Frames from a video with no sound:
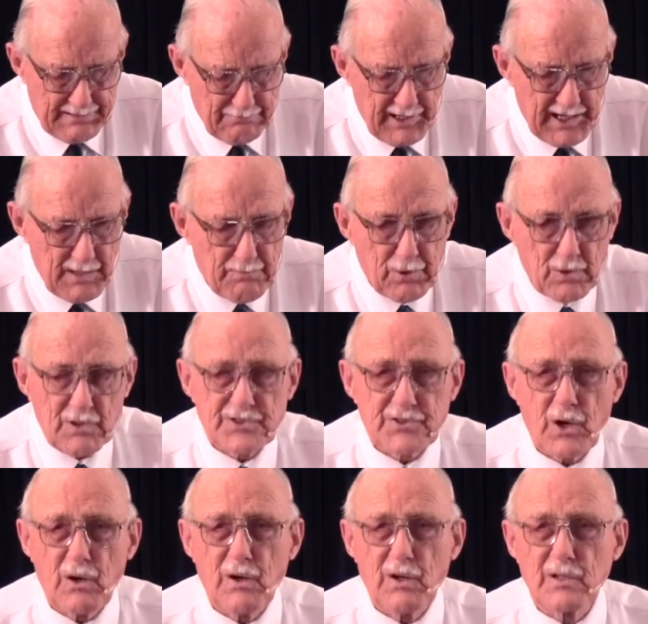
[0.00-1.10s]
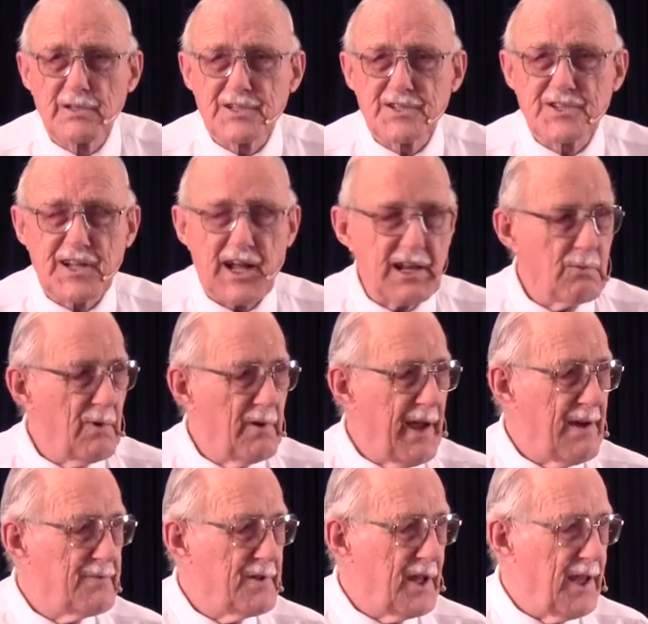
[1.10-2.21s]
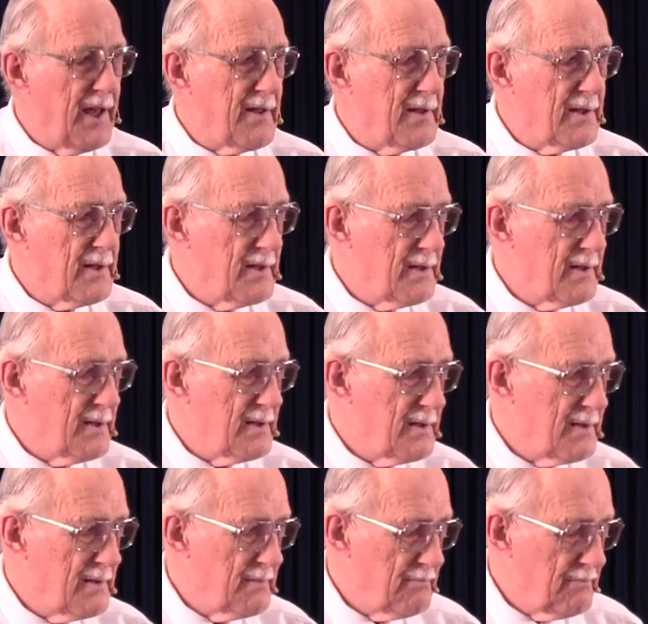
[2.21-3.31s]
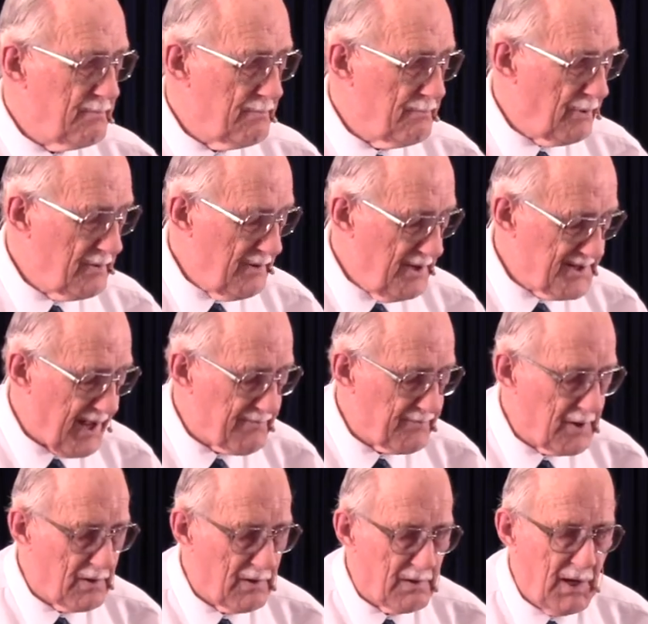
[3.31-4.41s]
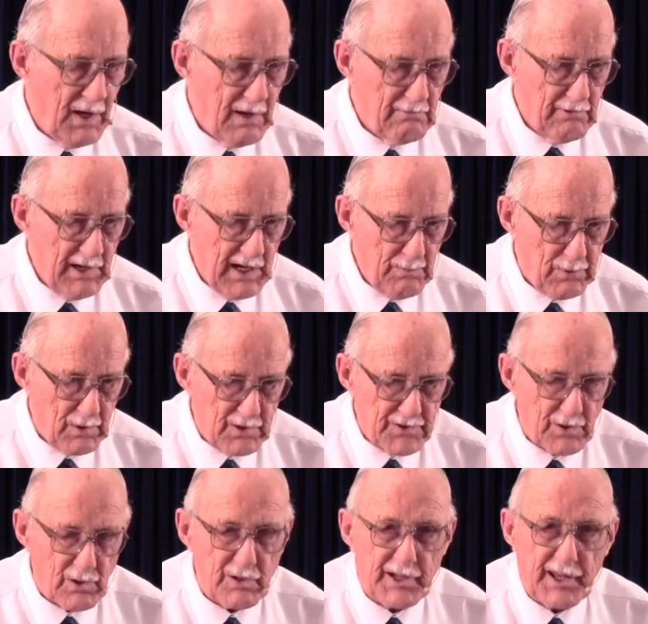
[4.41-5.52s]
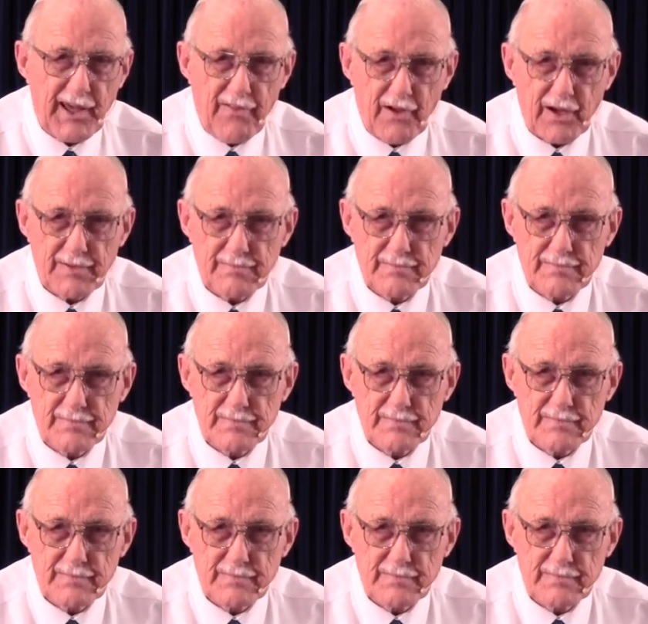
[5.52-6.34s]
that really pulls all the study we have together this afternoon, really pulls it all together.